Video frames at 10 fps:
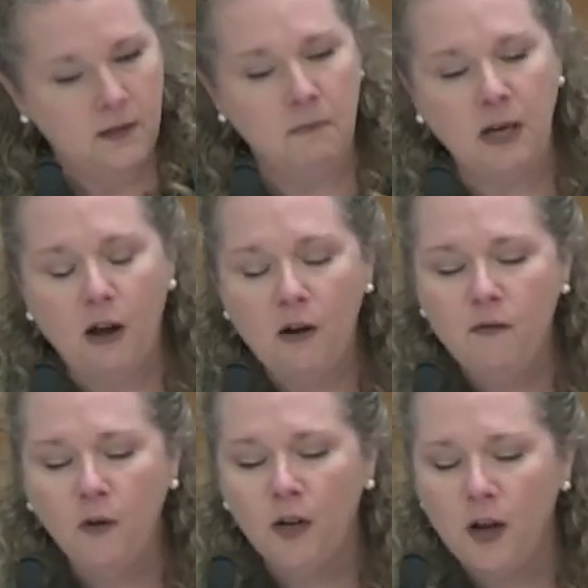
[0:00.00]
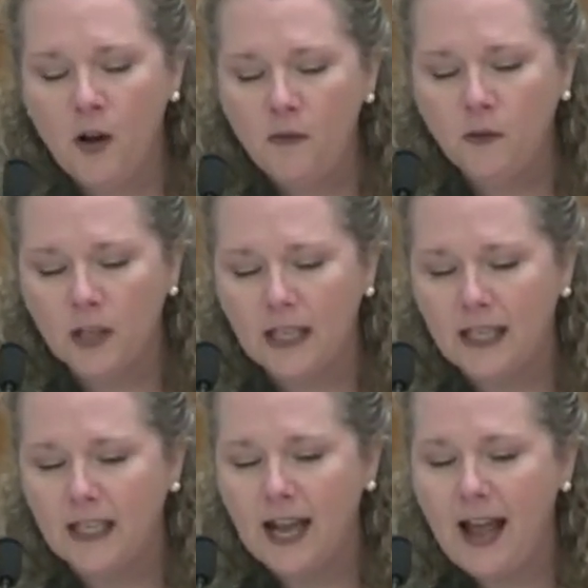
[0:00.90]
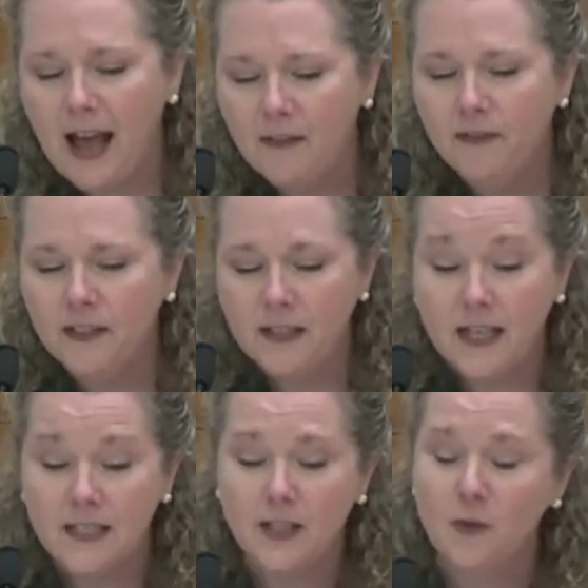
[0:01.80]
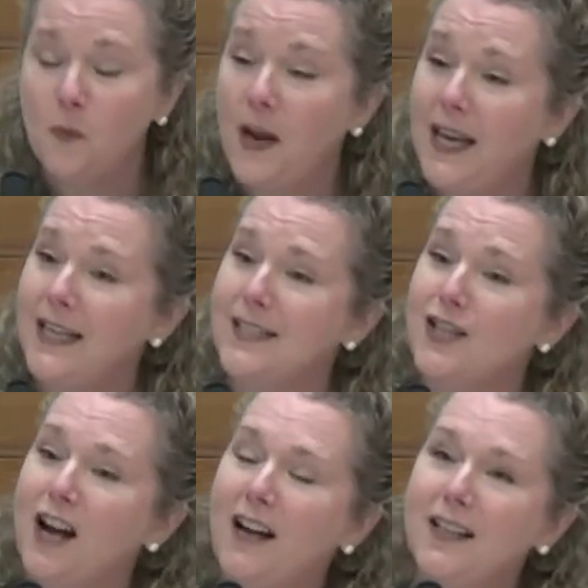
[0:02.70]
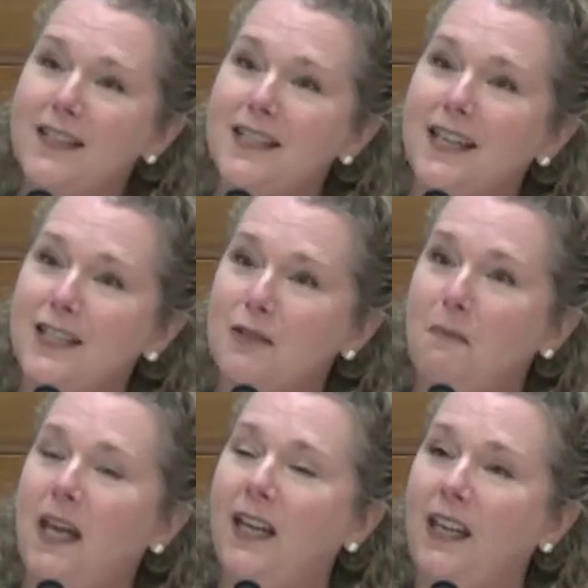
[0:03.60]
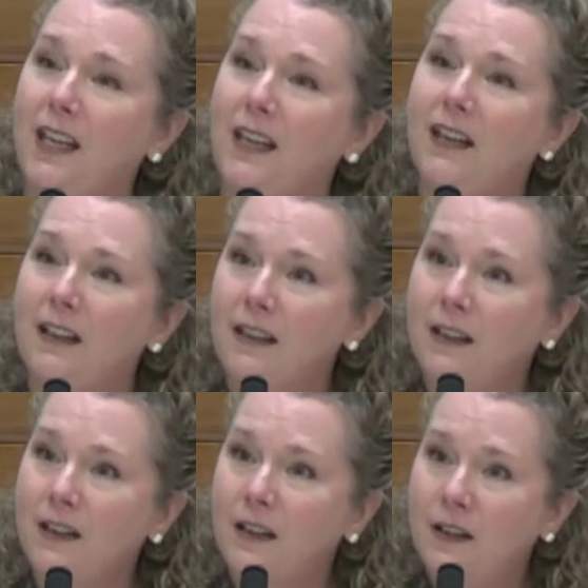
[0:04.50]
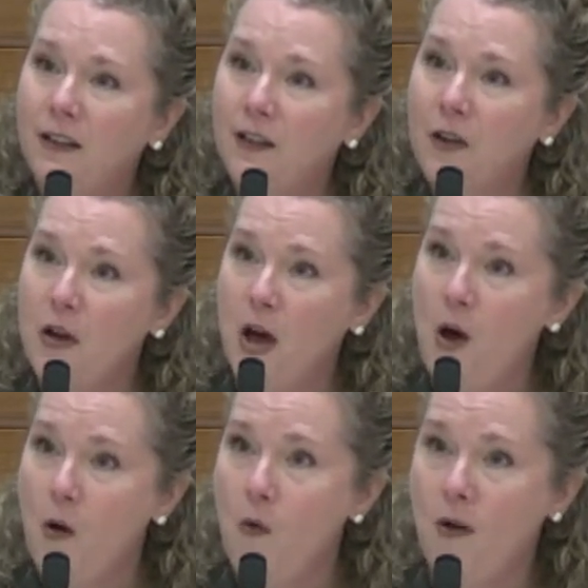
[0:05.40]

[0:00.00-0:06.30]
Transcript: But over and over again, in a half a dozen ways, God said to Peggy, go.